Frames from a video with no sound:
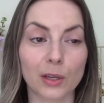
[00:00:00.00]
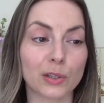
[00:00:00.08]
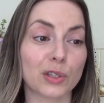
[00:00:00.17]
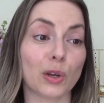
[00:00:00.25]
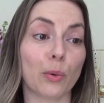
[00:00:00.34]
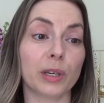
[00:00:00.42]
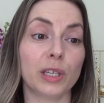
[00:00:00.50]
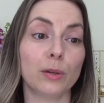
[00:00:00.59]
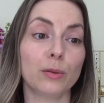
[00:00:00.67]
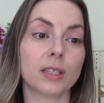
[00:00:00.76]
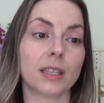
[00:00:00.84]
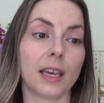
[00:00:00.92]
So we
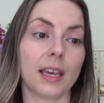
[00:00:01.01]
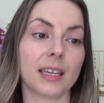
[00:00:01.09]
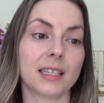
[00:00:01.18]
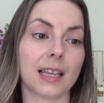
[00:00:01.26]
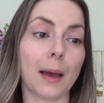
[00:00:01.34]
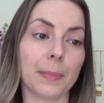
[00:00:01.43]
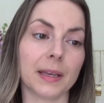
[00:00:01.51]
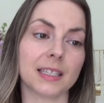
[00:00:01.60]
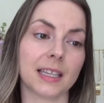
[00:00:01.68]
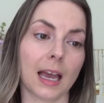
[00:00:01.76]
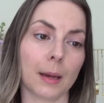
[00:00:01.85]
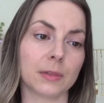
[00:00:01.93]
use this at
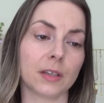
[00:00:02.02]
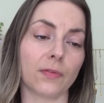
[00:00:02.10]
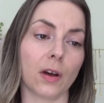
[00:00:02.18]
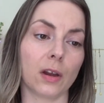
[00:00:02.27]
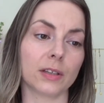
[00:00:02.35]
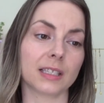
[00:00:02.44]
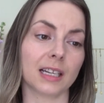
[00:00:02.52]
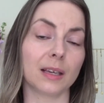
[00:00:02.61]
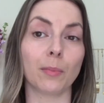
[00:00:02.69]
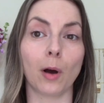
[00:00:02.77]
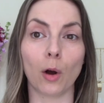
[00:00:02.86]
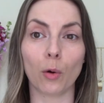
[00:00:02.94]
bedtime to fall
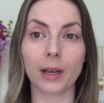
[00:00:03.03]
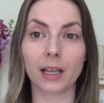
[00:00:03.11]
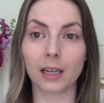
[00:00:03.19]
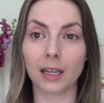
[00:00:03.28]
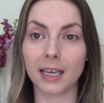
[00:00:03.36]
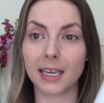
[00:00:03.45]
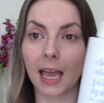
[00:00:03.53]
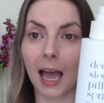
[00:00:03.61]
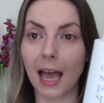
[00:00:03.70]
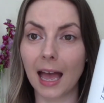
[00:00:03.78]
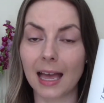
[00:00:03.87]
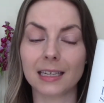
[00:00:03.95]
asleep more quickly
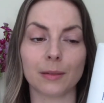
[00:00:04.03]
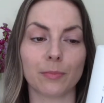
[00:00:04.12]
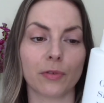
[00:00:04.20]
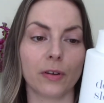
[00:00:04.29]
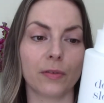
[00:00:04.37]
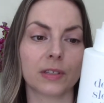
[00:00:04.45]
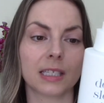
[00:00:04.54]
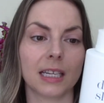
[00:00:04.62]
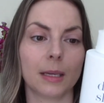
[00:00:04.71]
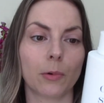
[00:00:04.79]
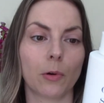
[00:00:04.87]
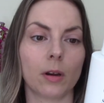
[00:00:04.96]
and improve
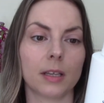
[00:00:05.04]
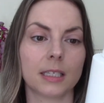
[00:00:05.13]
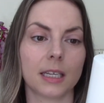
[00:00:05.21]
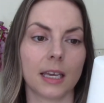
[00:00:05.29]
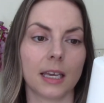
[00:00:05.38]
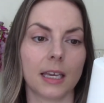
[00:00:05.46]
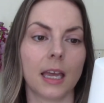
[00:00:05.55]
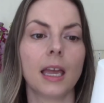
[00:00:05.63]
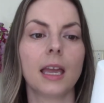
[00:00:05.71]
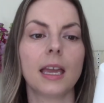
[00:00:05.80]
sleep quality.